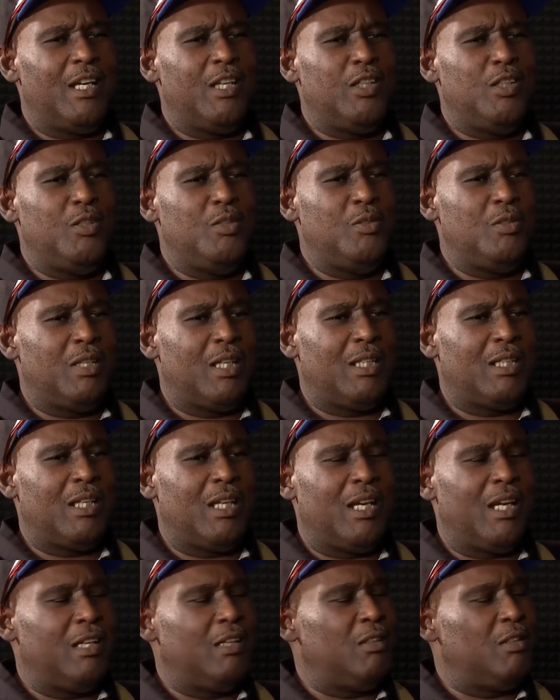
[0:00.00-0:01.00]
I knew that
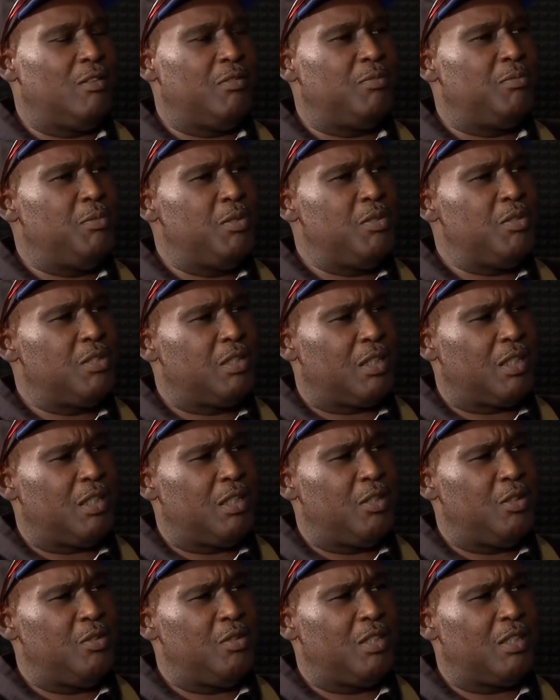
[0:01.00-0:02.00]
I loved music
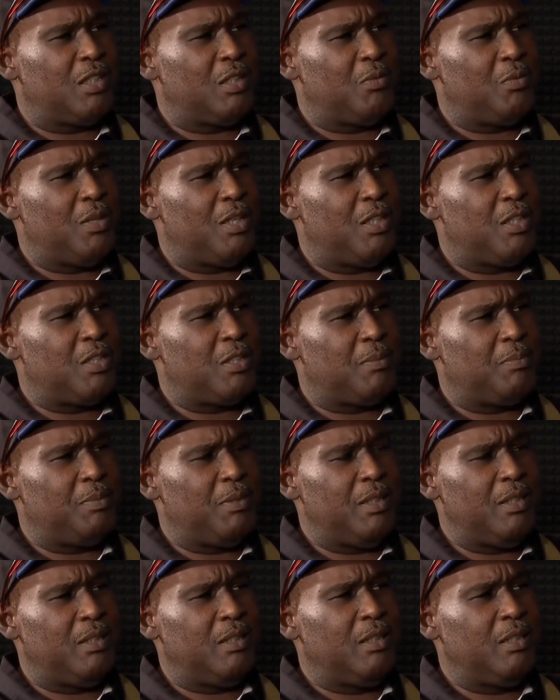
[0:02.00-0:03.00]
and I knew that I wanted to
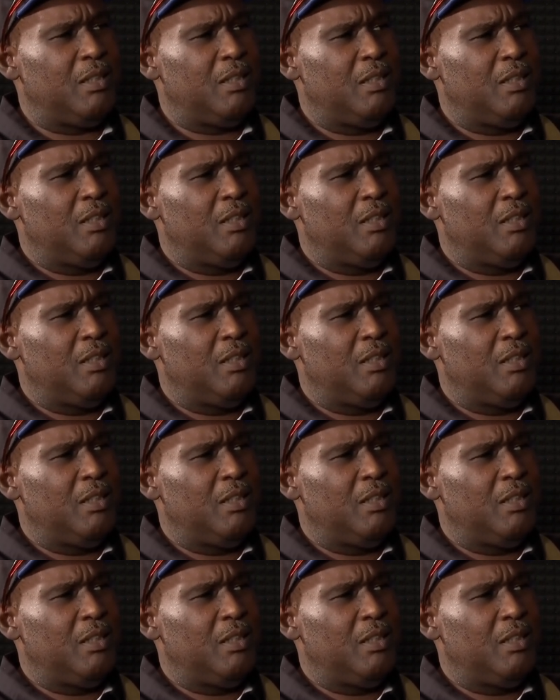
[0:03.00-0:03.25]
play.